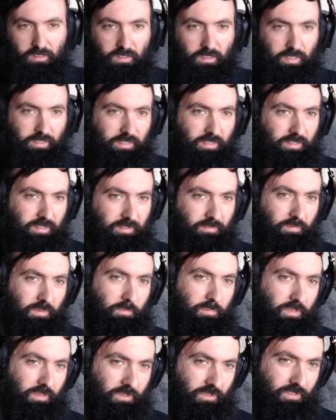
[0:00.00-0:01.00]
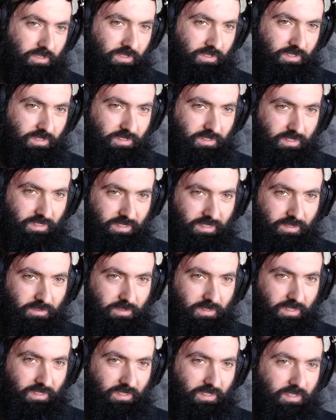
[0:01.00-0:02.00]
I can give me potions? Okay,
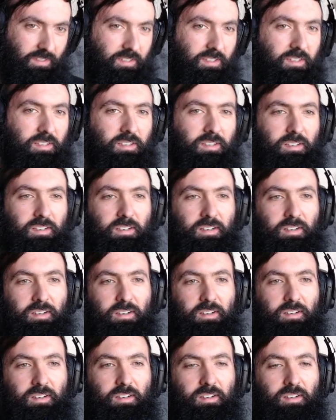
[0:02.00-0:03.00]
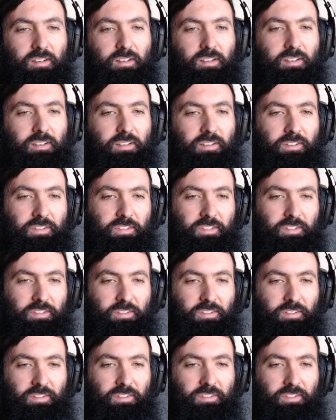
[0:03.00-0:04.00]
well... Here's the
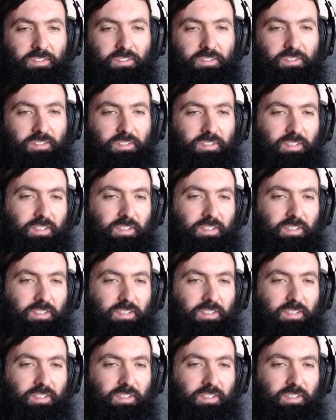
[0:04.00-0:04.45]
deal, here's the deal.